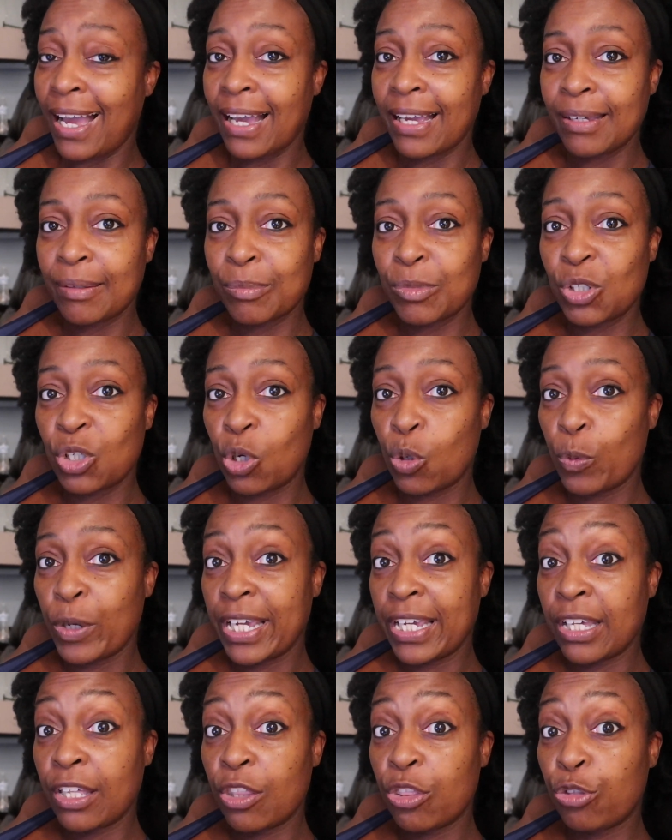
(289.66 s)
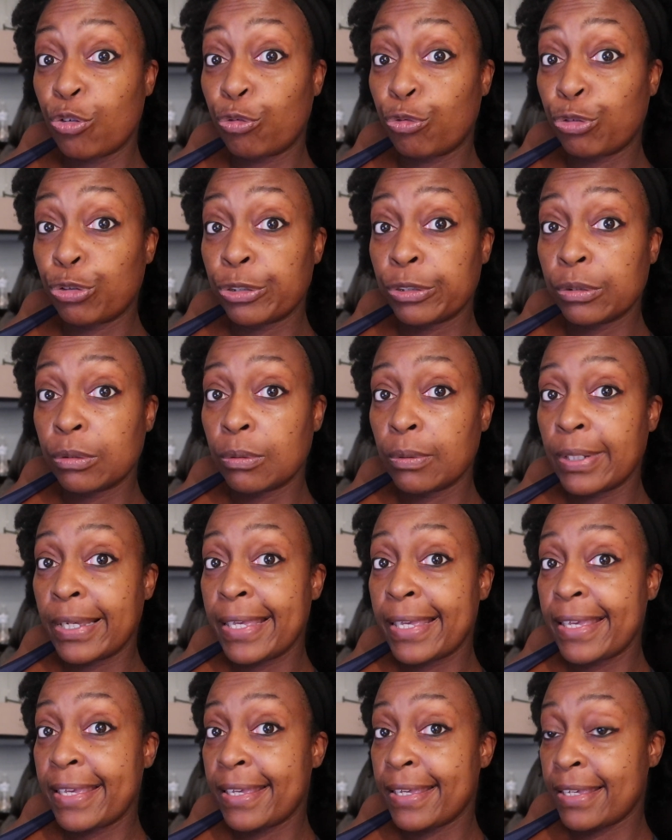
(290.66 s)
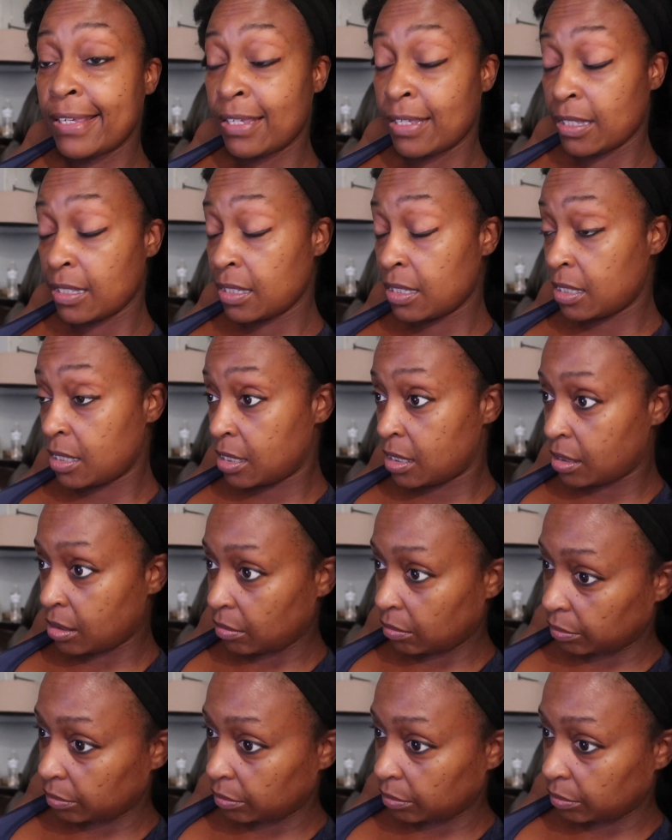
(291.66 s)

I am going through it.